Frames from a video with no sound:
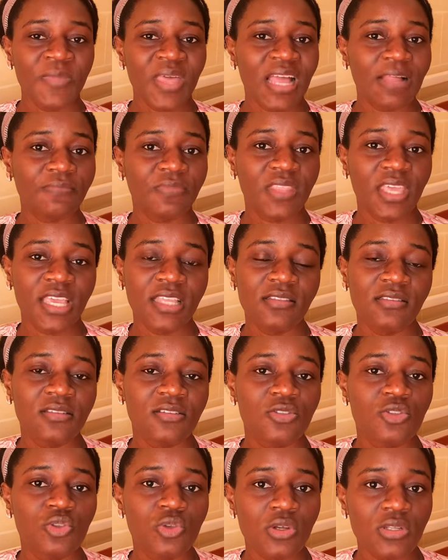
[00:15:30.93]
and then
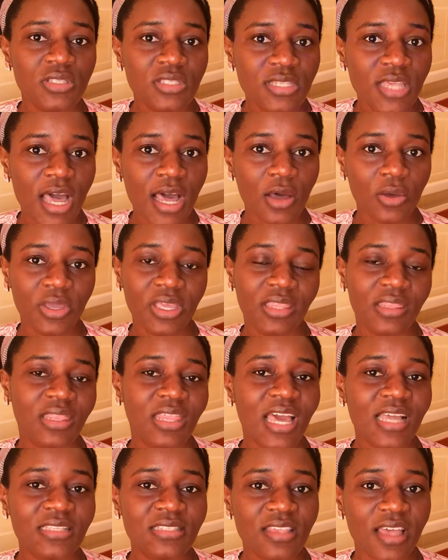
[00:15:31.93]
the total in
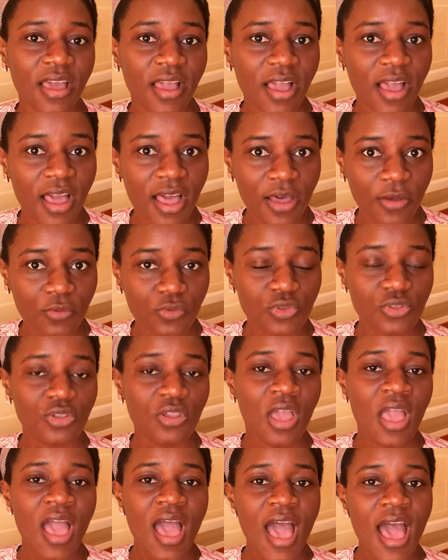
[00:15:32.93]
that account
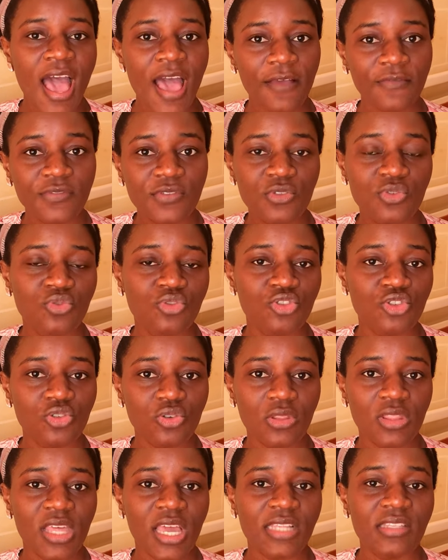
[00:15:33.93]
has to
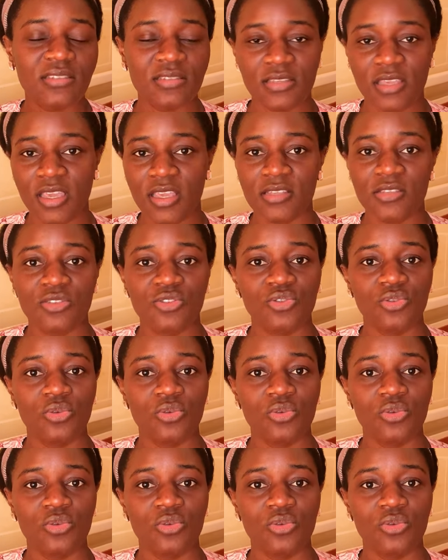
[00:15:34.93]
show that yes,